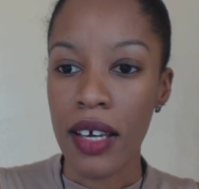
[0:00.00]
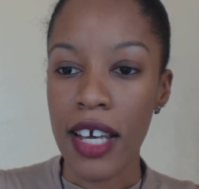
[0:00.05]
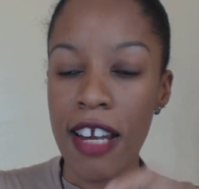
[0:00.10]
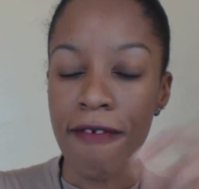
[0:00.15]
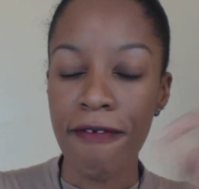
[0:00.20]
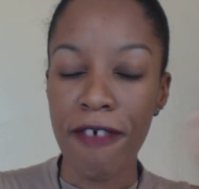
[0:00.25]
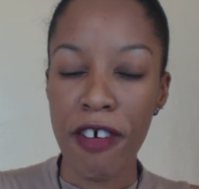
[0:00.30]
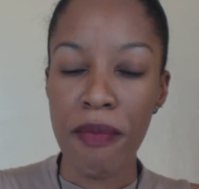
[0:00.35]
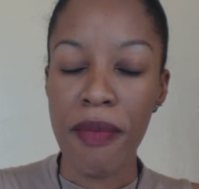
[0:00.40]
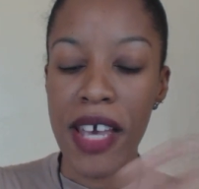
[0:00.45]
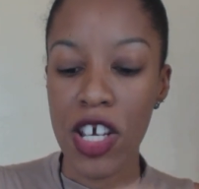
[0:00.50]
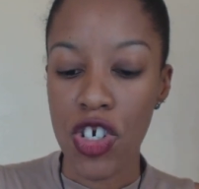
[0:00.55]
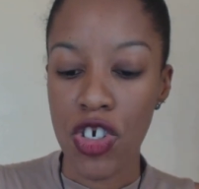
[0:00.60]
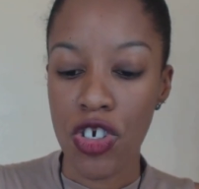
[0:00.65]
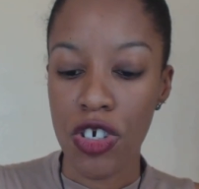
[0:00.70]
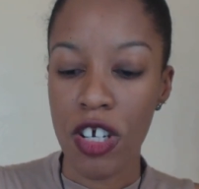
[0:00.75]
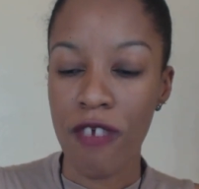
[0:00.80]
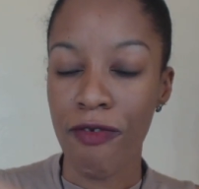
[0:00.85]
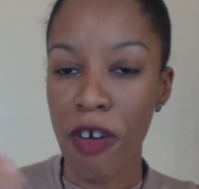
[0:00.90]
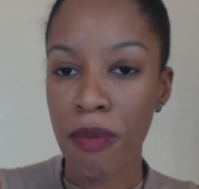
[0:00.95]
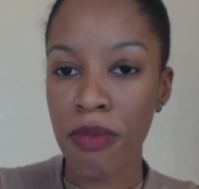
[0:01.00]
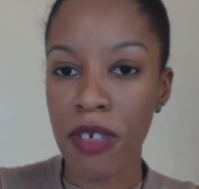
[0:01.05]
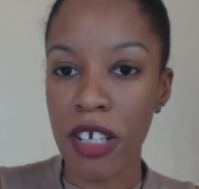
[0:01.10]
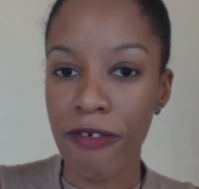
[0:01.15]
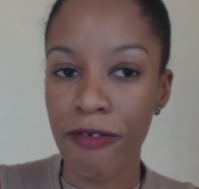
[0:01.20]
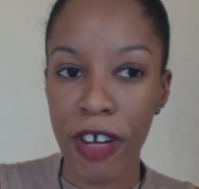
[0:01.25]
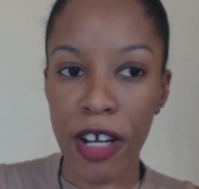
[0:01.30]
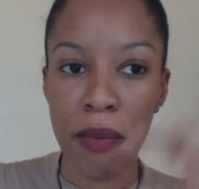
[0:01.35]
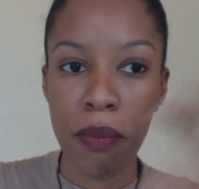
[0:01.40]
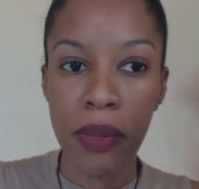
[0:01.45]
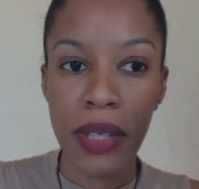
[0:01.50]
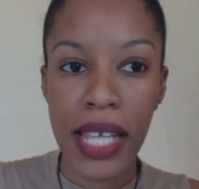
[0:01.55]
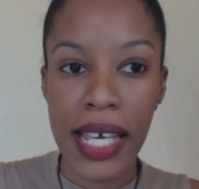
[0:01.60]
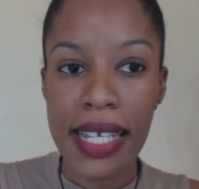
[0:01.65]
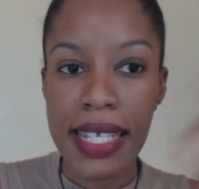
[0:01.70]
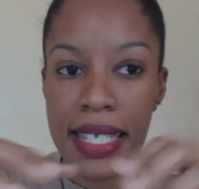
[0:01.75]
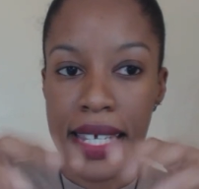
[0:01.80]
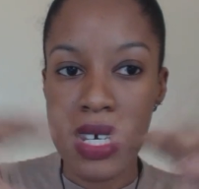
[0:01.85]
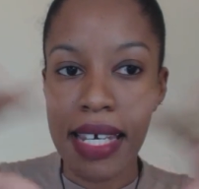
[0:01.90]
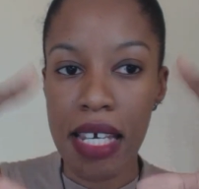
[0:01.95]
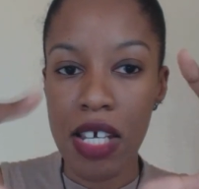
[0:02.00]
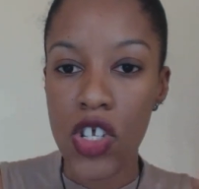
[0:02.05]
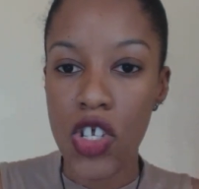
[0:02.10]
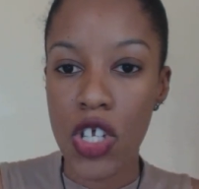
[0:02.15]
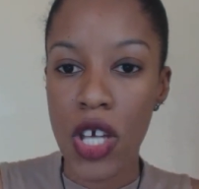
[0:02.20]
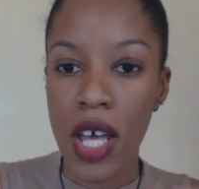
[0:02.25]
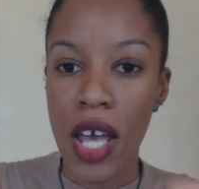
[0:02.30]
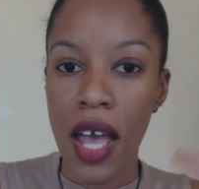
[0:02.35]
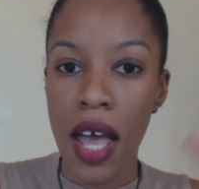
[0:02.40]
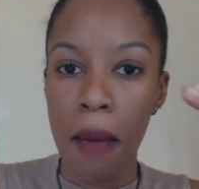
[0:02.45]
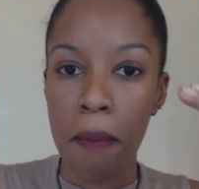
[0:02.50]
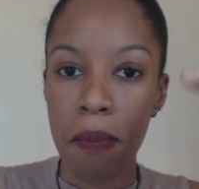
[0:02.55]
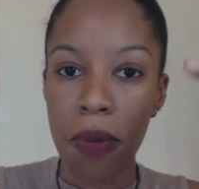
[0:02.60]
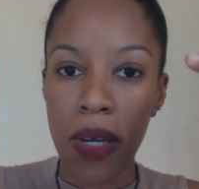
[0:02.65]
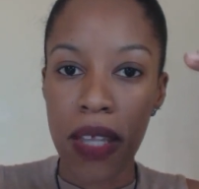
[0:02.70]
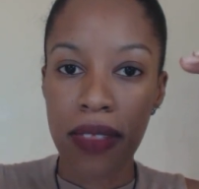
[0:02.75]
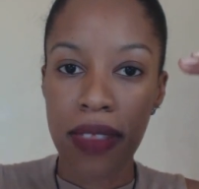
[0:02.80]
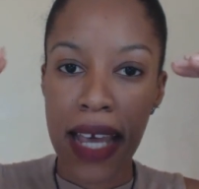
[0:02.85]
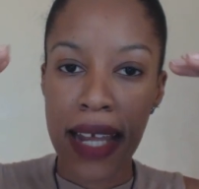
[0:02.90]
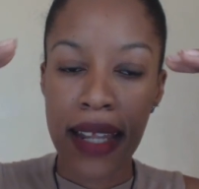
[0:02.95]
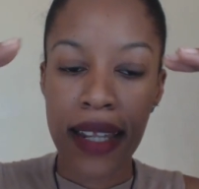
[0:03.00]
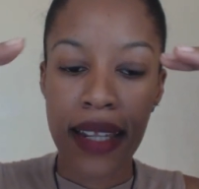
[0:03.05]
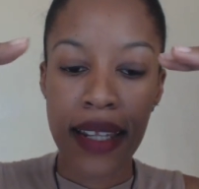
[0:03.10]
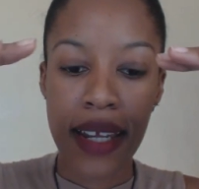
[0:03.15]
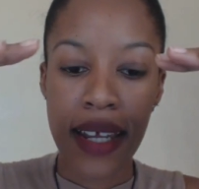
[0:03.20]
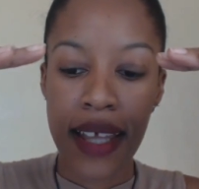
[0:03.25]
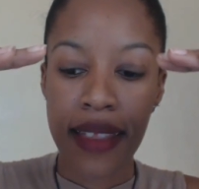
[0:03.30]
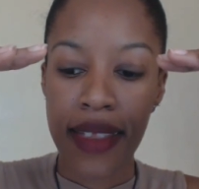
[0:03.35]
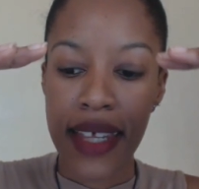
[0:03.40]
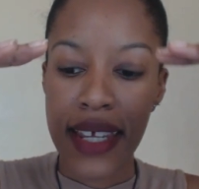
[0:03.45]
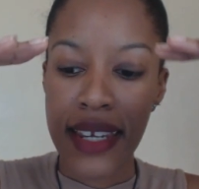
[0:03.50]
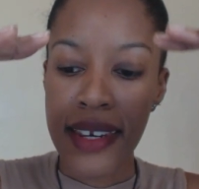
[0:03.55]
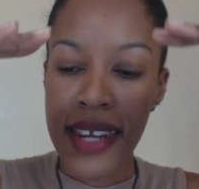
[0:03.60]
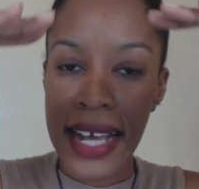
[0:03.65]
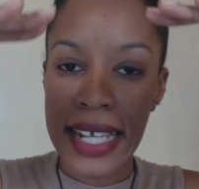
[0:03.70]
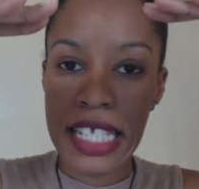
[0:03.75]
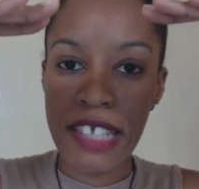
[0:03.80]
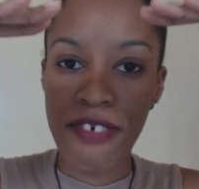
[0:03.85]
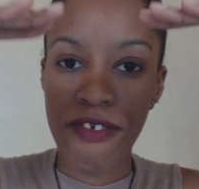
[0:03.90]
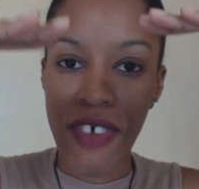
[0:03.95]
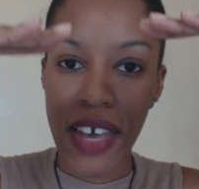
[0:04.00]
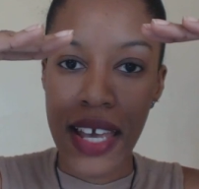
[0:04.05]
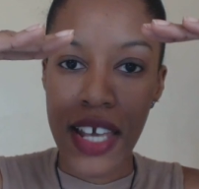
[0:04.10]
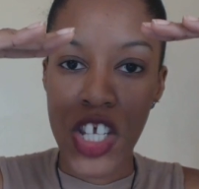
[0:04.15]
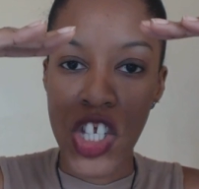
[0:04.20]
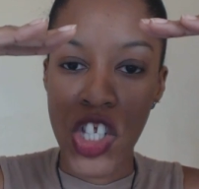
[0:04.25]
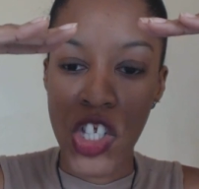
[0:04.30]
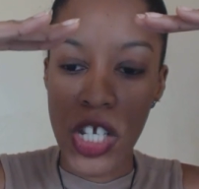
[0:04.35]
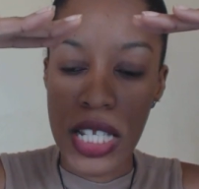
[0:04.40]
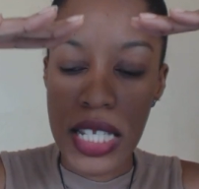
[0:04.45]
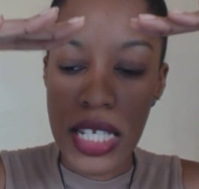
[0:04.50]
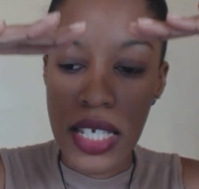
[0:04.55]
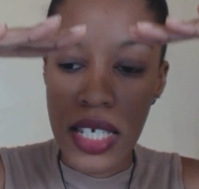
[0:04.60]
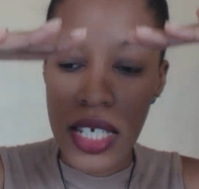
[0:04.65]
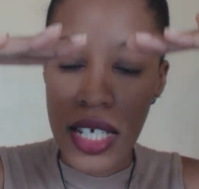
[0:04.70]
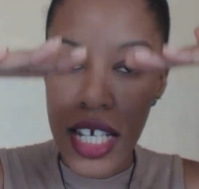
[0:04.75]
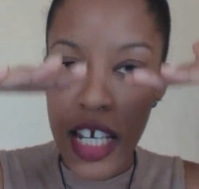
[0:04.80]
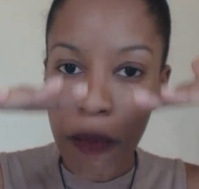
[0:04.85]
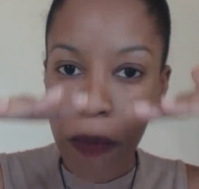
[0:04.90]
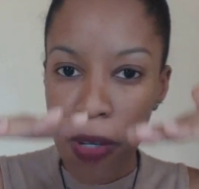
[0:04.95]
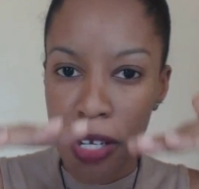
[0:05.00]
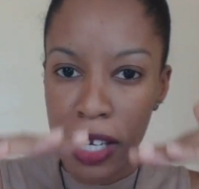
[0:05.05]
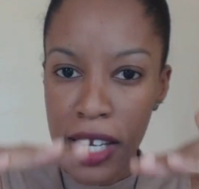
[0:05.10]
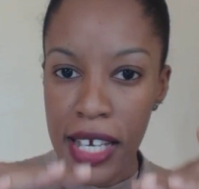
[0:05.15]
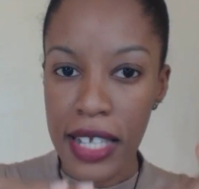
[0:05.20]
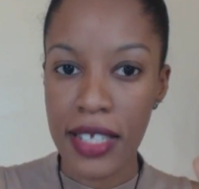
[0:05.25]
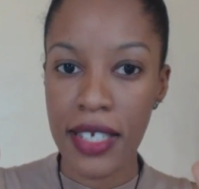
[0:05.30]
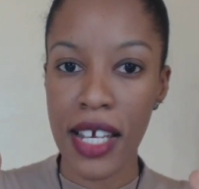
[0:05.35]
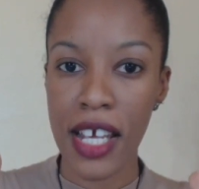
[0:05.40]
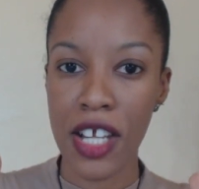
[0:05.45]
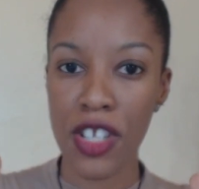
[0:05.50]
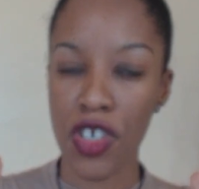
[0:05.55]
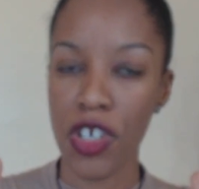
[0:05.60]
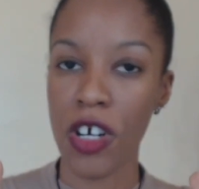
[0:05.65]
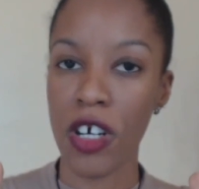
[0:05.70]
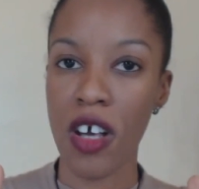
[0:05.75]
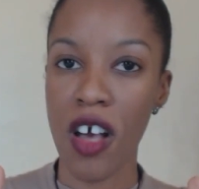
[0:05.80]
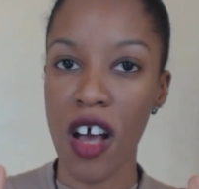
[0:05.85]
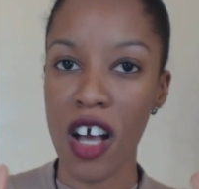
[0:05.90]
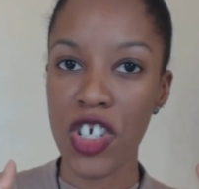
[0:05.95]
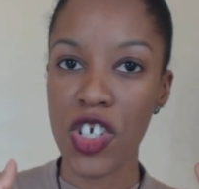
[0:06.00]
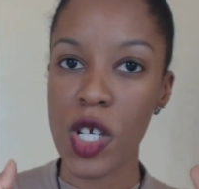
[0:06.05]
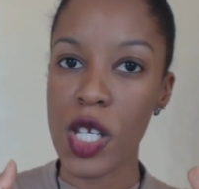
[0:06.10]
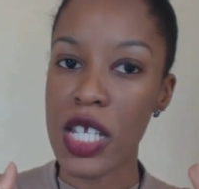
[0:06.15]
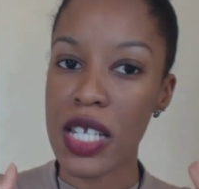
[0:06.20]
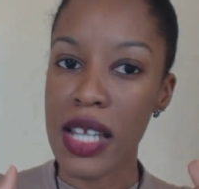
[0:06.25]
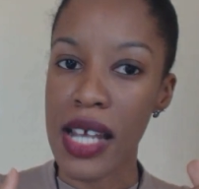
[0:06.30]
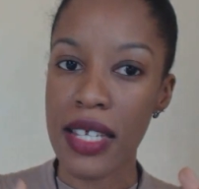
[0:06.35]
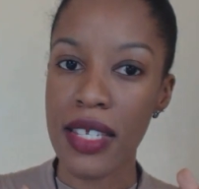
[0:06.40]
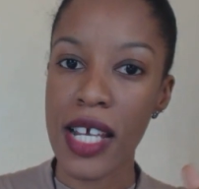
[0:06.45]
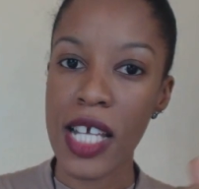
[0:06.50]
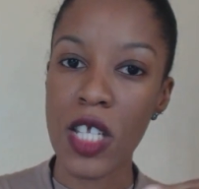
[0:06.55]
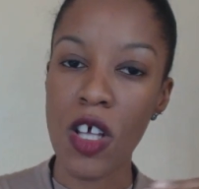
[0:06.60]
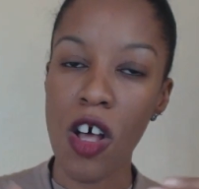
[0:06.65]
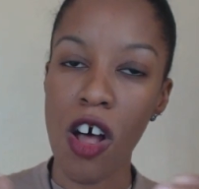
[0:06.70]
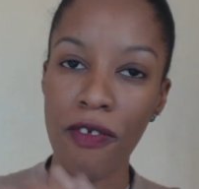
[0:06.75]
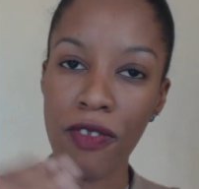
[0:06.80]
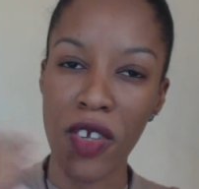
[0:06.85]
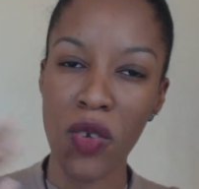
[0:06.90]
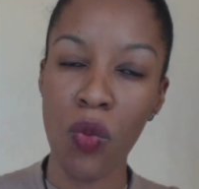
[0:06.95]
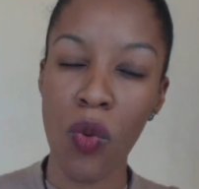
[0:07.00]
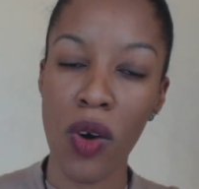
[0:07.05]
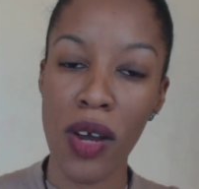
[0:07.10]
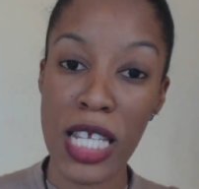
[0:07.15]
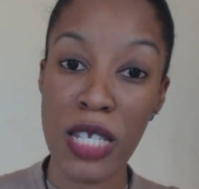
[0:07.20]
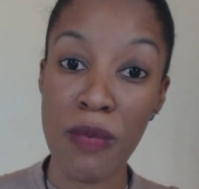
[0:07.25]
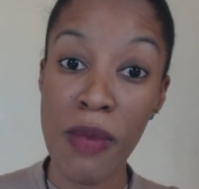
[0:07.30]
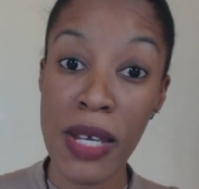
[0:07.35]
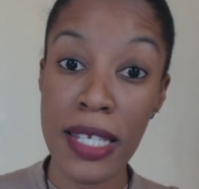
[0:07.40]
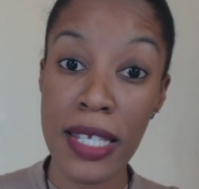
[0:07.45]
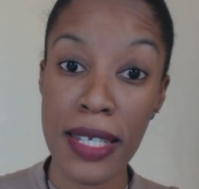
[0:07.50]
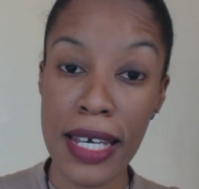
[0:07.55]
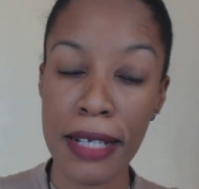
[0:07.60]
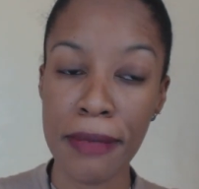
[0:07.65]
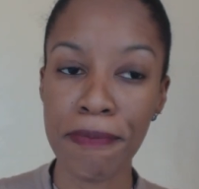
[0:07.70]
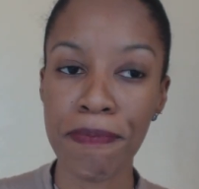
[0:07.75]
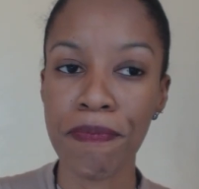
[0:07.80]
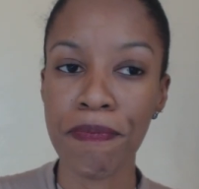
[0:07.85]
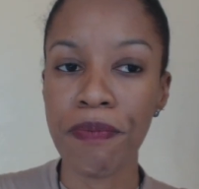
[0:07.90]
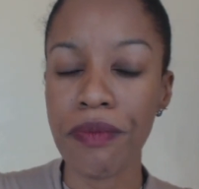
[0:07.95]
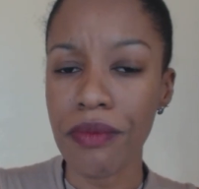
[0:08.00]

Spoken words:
information from different places, but then the next phase to deepen it into your consciousness is often what is missing.